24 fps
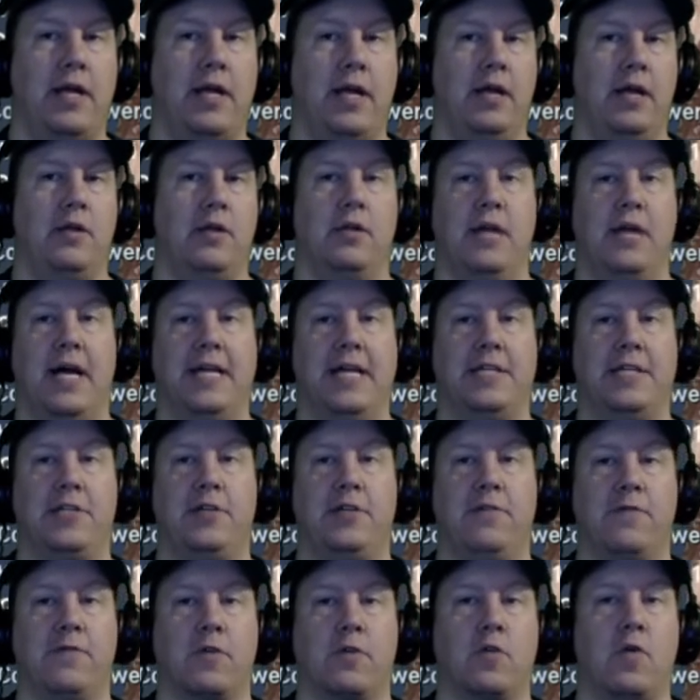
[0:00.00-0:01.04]
It'll last
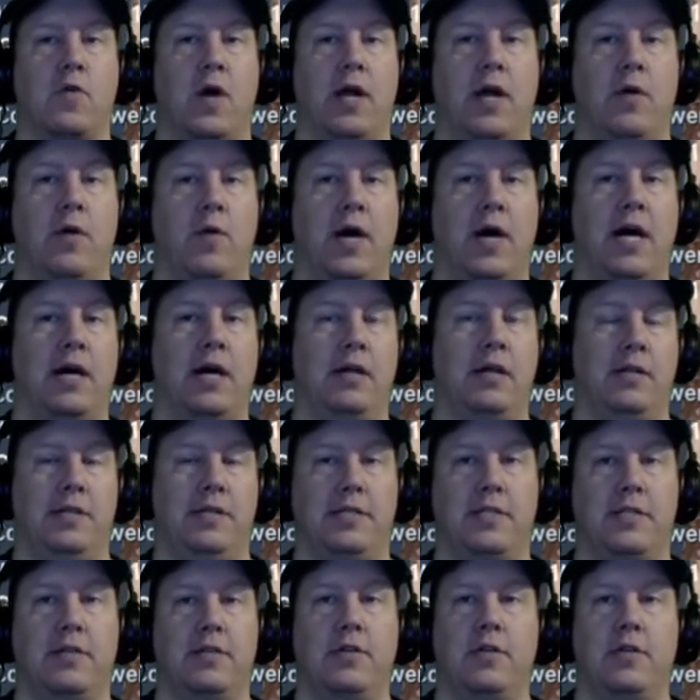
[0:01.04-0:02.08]
you for quite a while
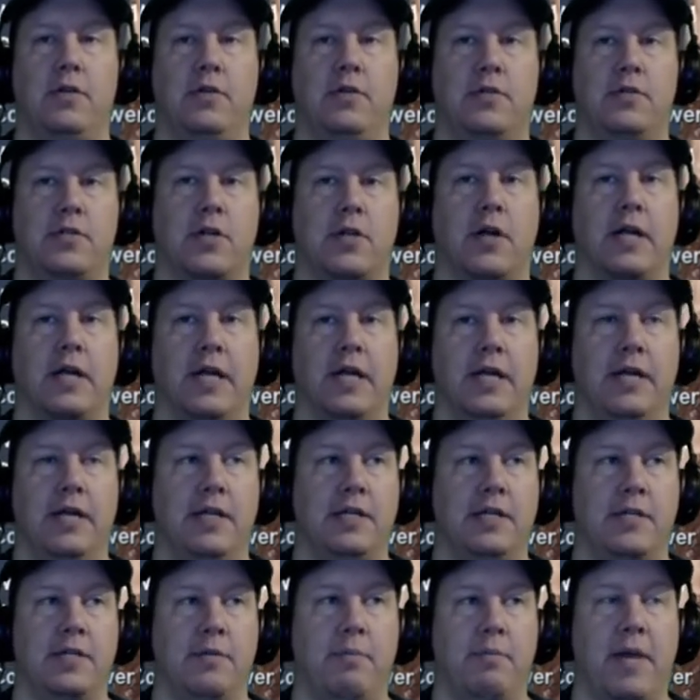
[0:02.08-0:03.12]
until you start getting
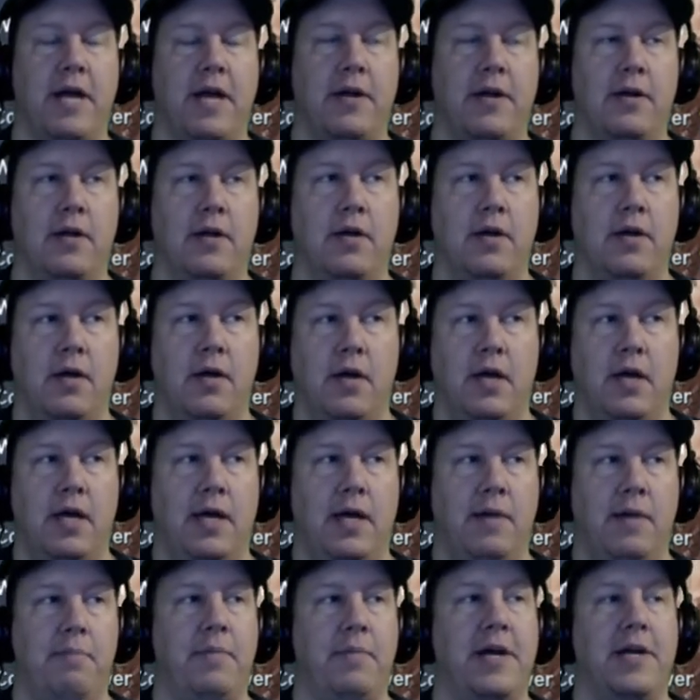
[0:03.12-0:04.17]
into better
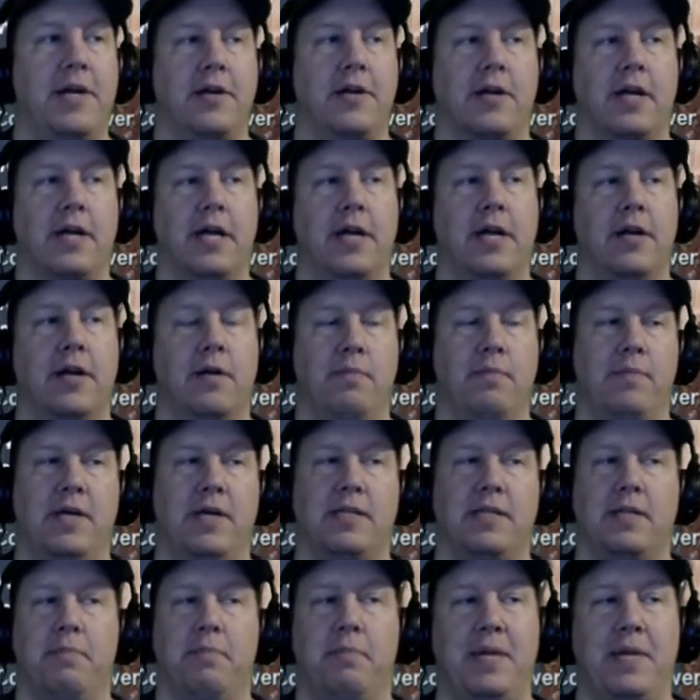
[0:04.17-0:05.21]
and better gear,
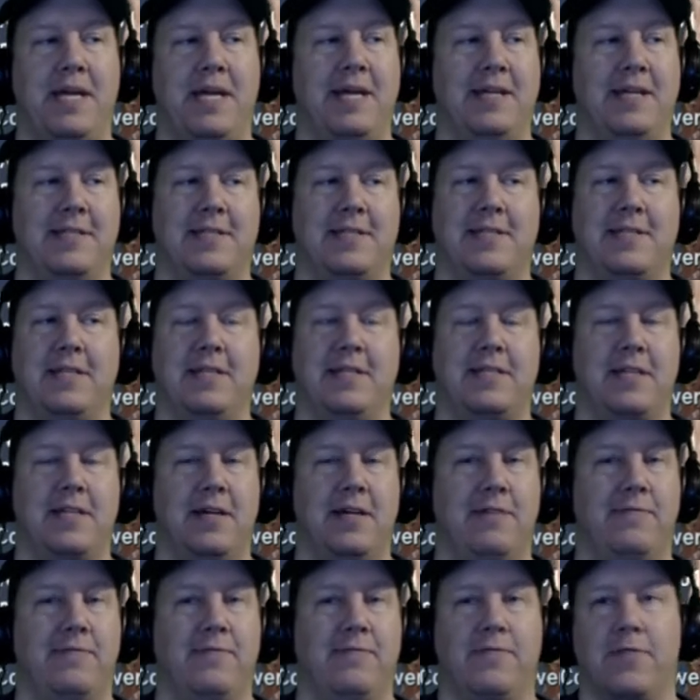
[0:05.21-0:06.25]
but the B and C
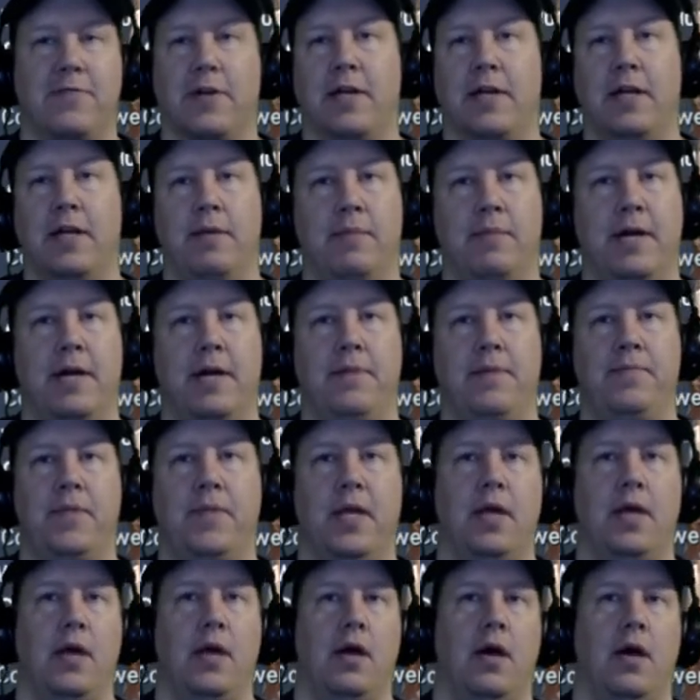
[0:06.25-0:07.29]
stuff, forget about
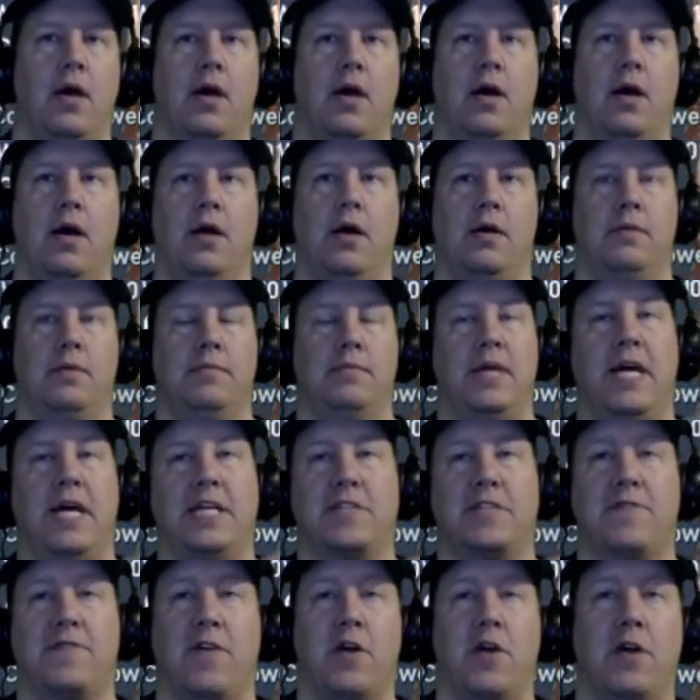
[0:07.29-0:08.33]
it. Um,
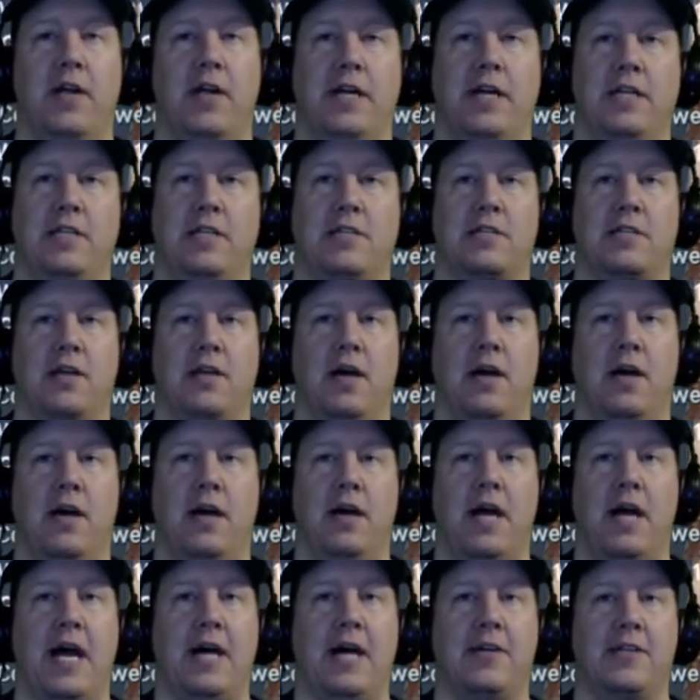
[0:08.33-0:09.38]
as far as
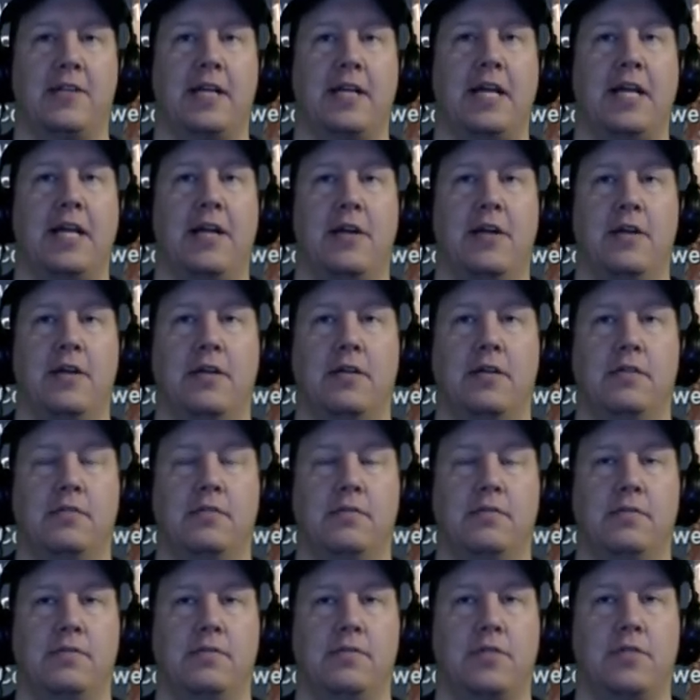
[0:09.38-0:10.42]
uh, how the gear
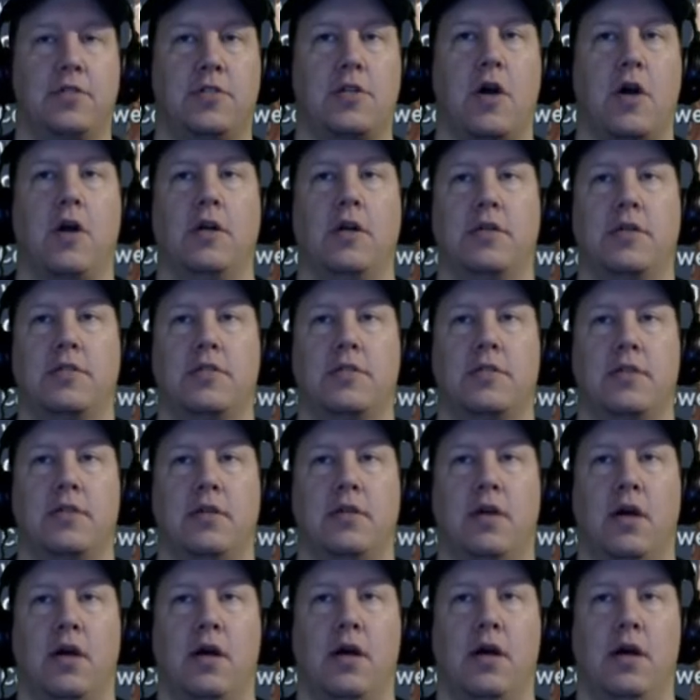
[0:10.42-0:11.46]
starts
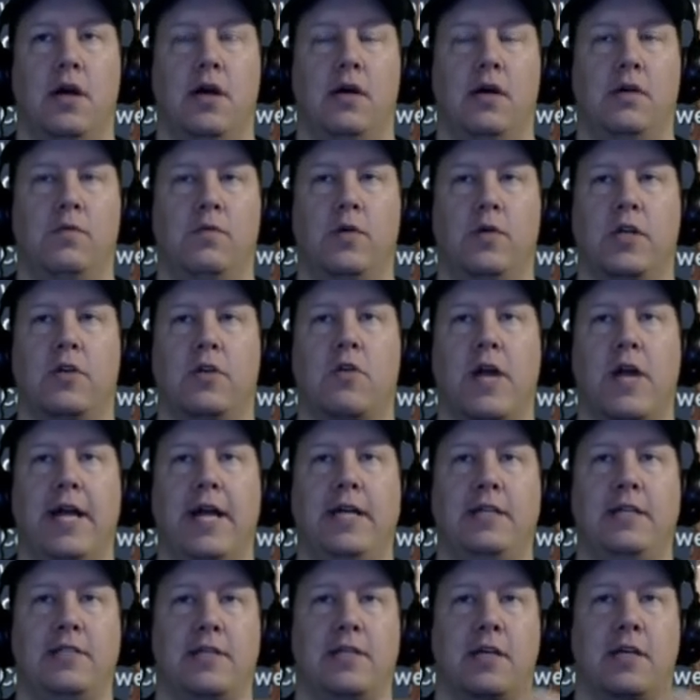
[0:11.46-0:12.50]
uh, with
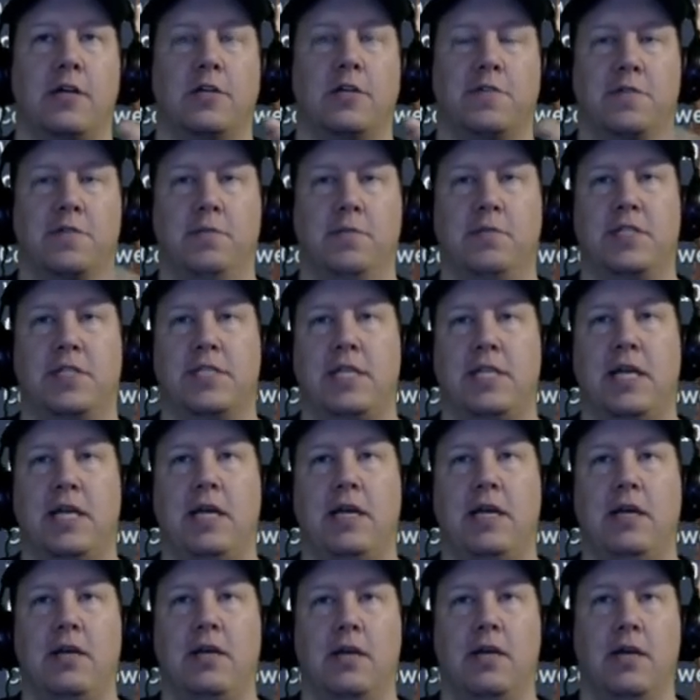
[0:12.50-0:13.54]
grades, it goes from
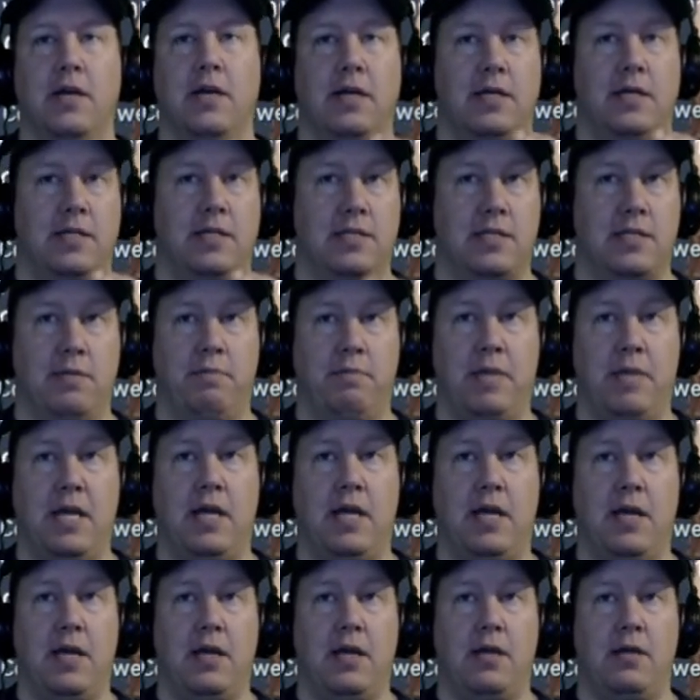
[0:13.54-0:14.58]
C to
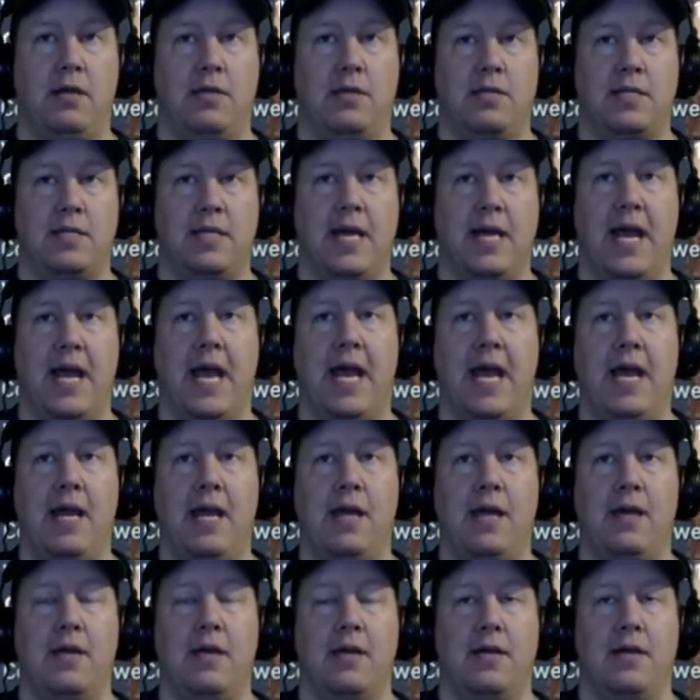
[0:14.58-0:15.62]
B to
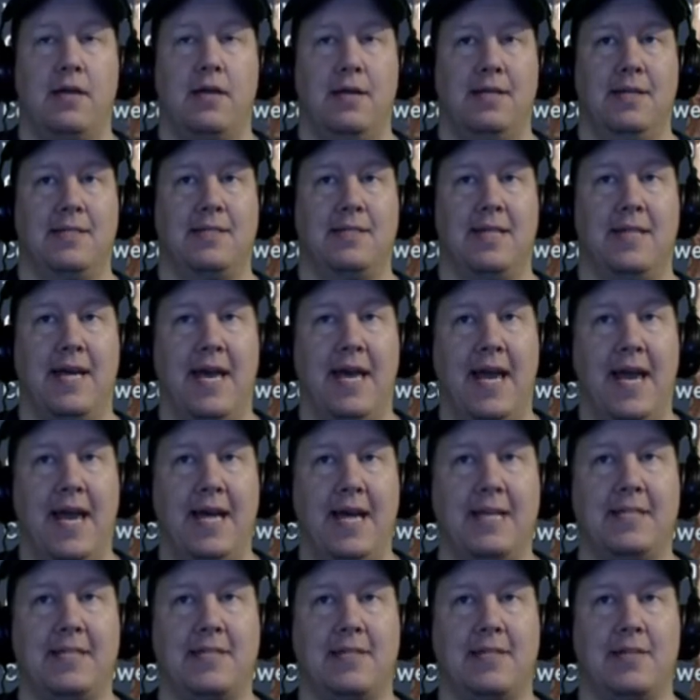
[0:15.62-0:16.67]
A to
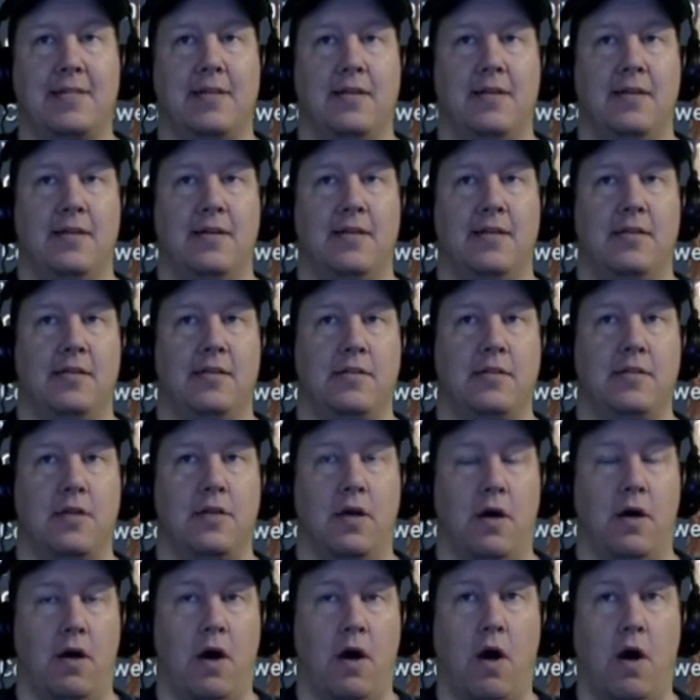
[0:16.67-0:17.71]
S
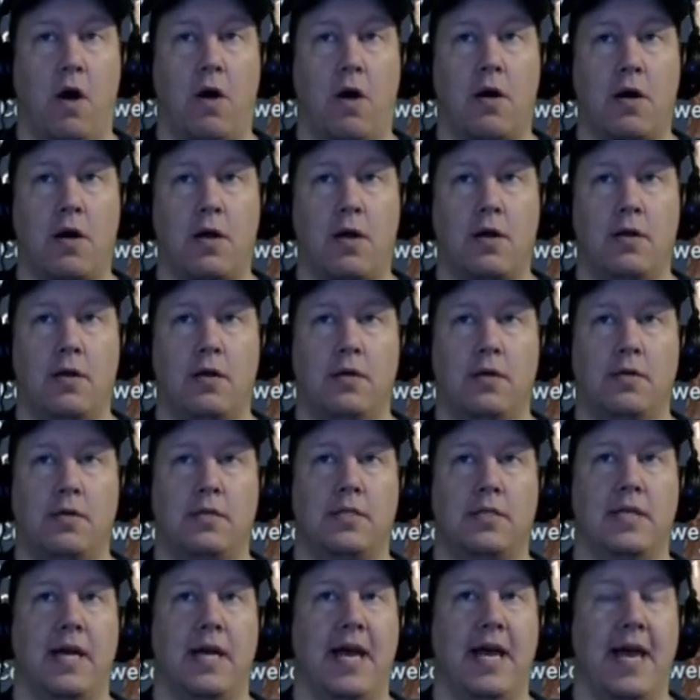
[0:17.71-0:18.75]
to R
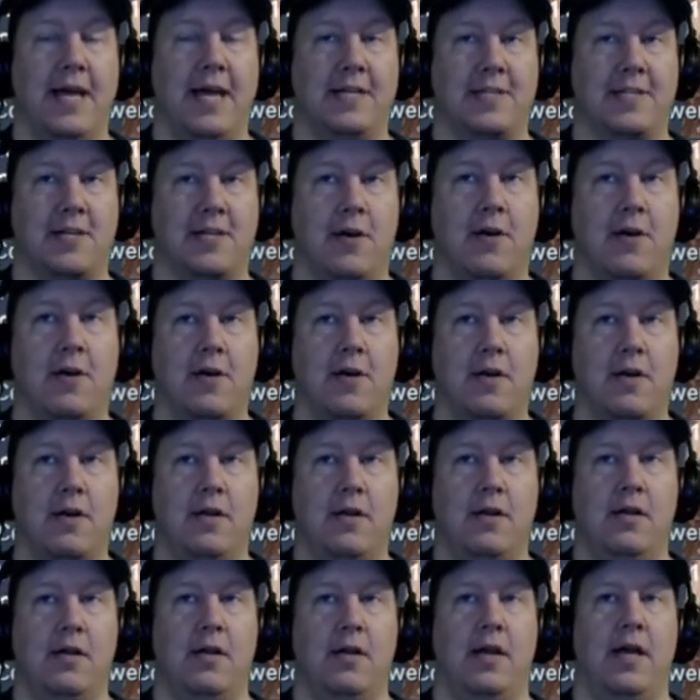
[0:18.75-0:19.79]
to SR
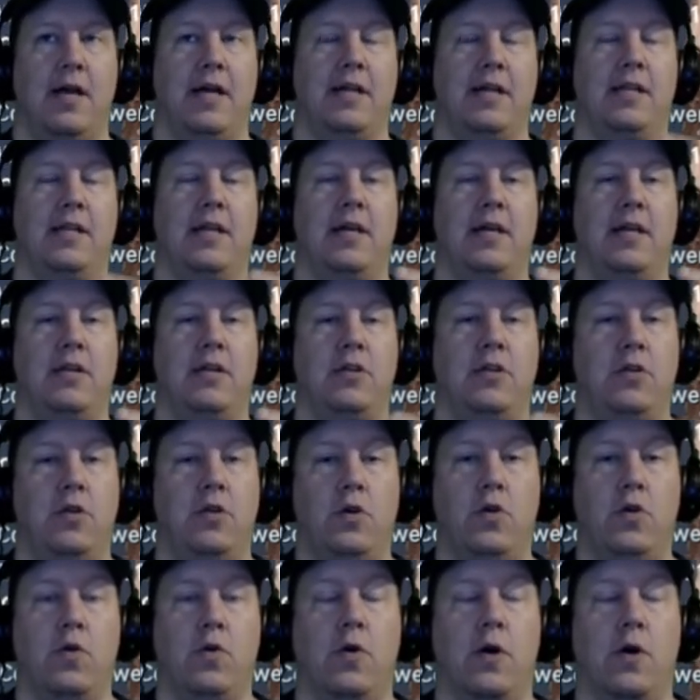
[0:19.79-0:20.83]
and then
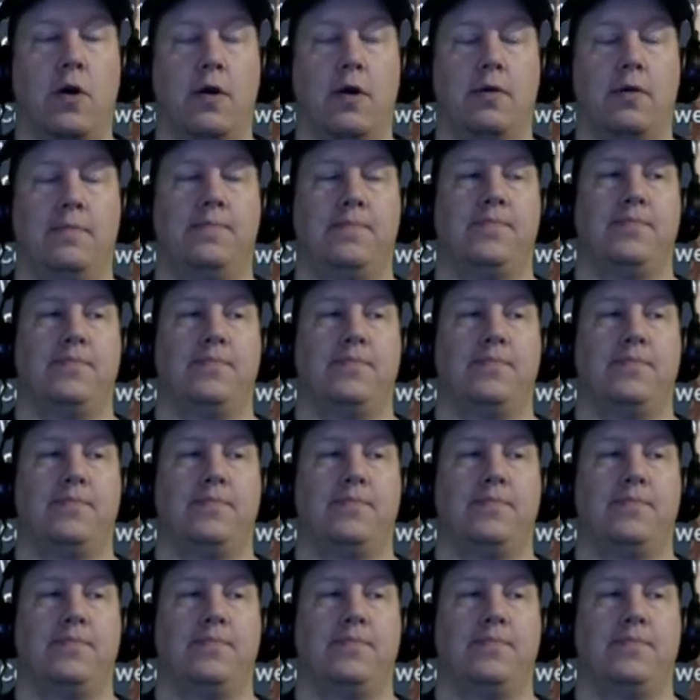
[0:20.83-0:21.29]
UR.